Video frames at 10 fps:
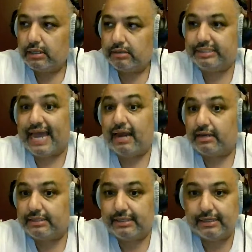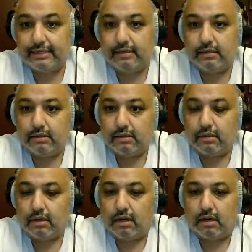talented
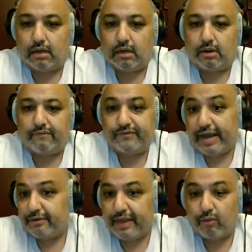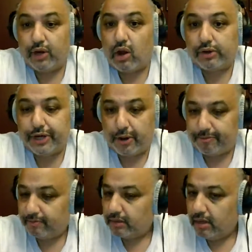fighter that we all know.
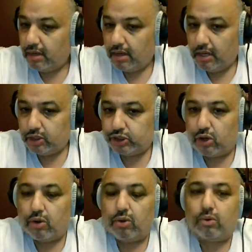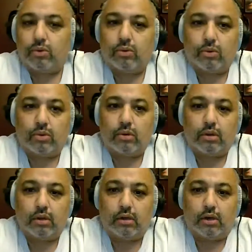So
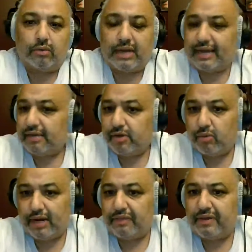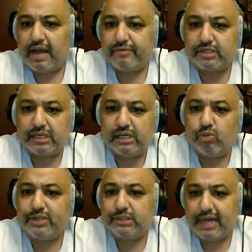not giving away anything. Obviously, he
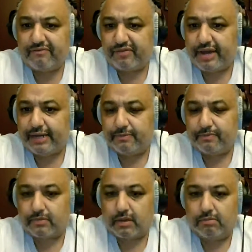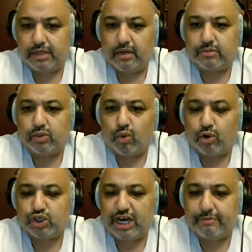wins that fight, becomes the world
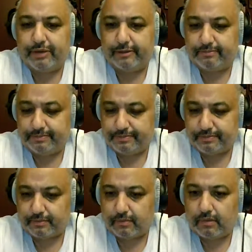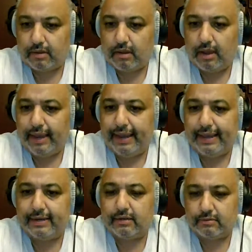champion,
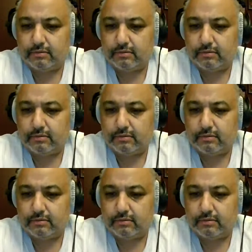and